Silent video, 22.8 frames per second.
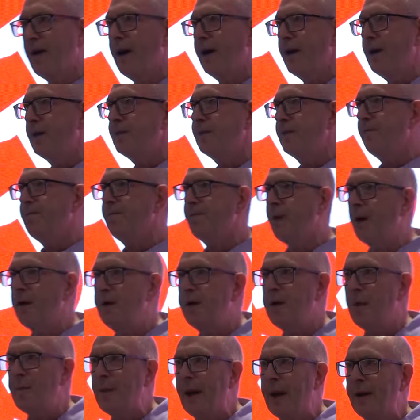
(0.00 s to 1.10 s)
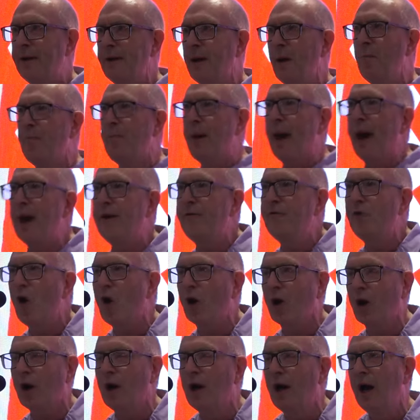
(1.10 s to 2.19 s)
That is the fundamental
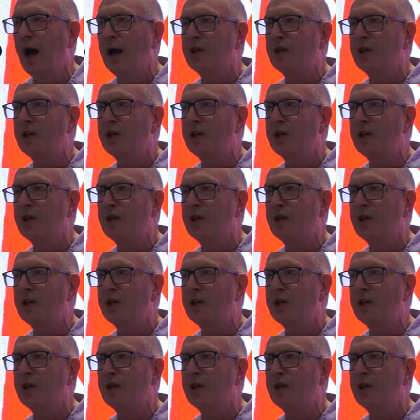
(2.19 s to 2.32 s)
bedrock,